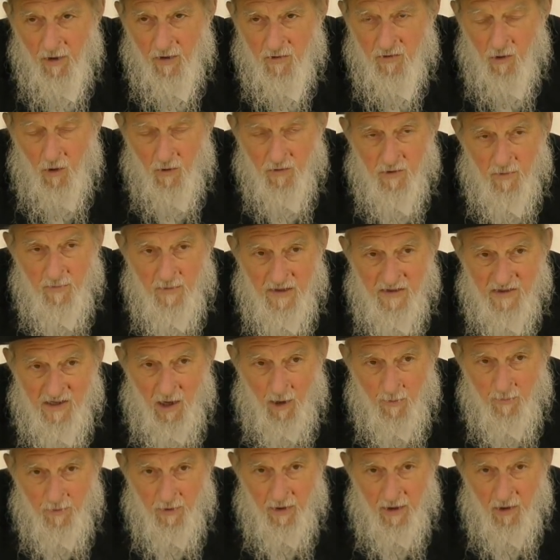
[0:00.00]
So Ozer means
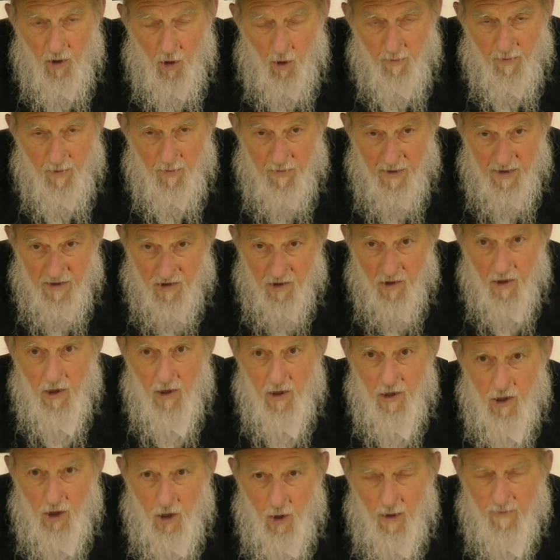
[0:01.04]
helper, and helper means
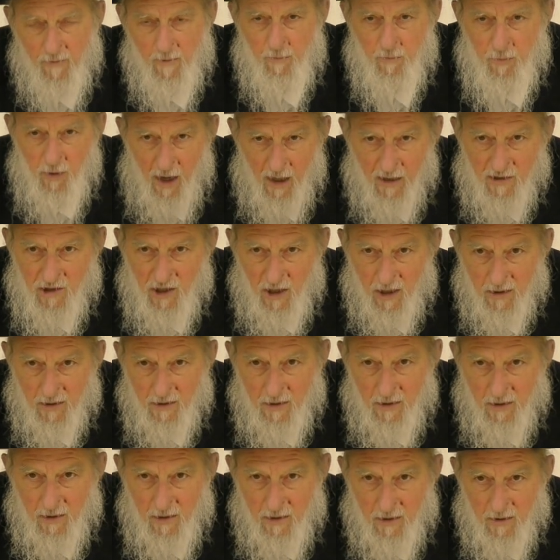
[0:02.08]
you have a project.
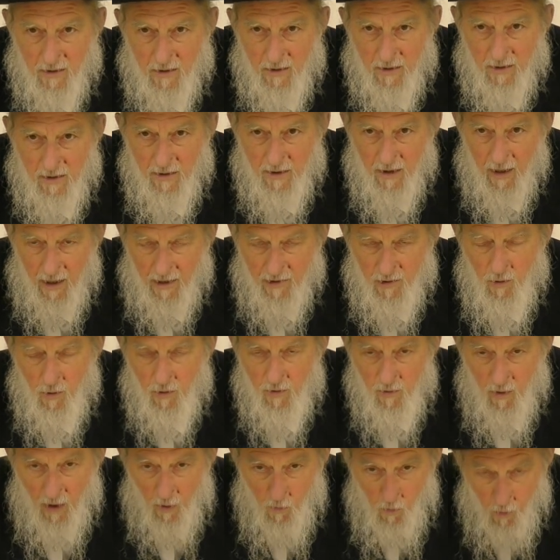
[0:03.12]
And
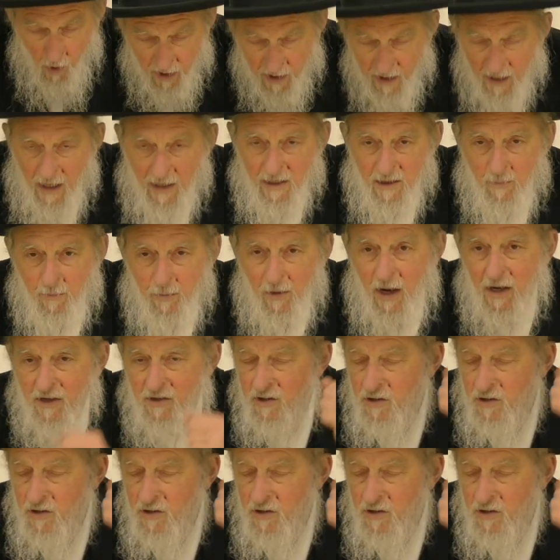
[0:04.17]
you're working on the project.